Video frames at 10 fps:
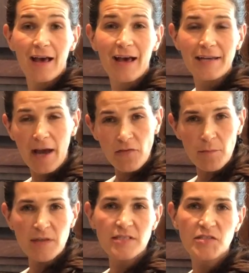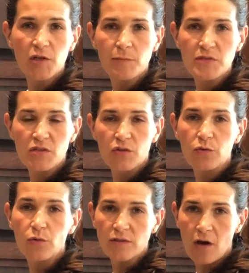Now that my syrup's
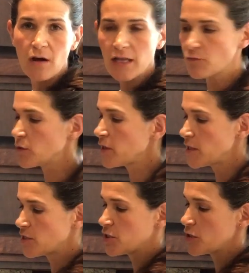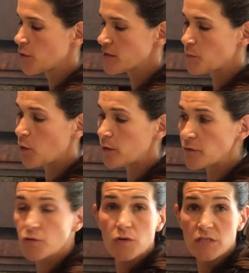cooled, all I really need to do is pour it
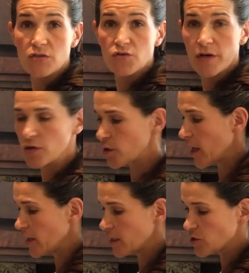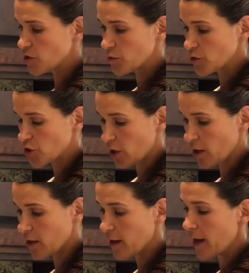through a strainer and into a
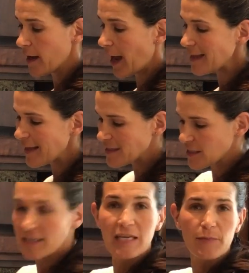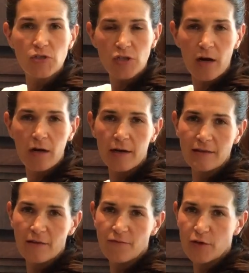jar. I like to keep a jar in the
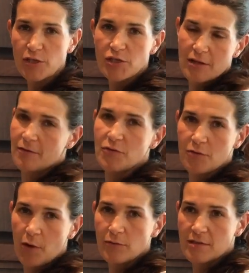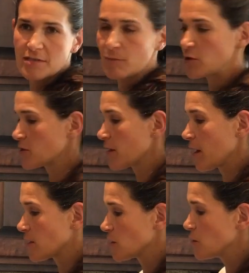fridge throughout the summer so that I
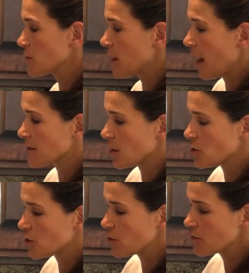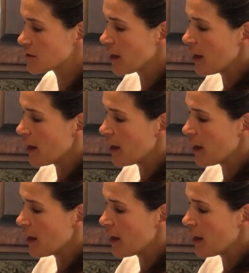can use it as I choose.